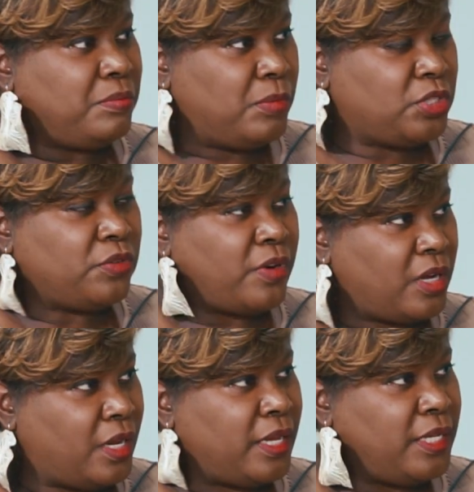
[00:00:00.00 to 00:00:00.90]
Most of our
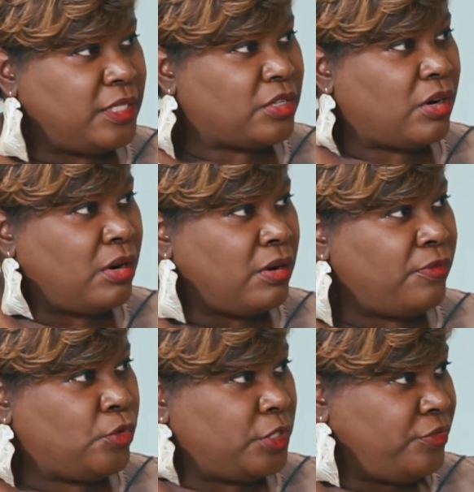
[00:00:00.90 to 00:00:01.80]
clients are
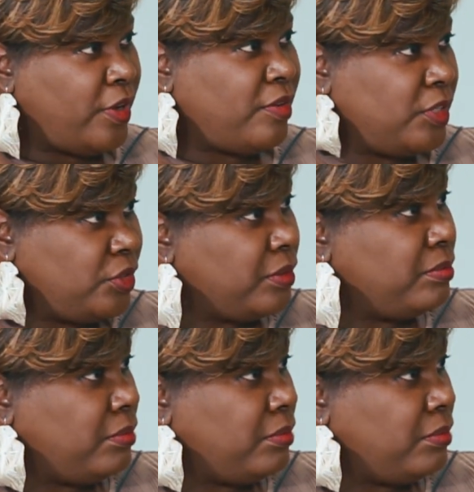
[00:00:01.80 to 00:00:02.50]
Fortune 500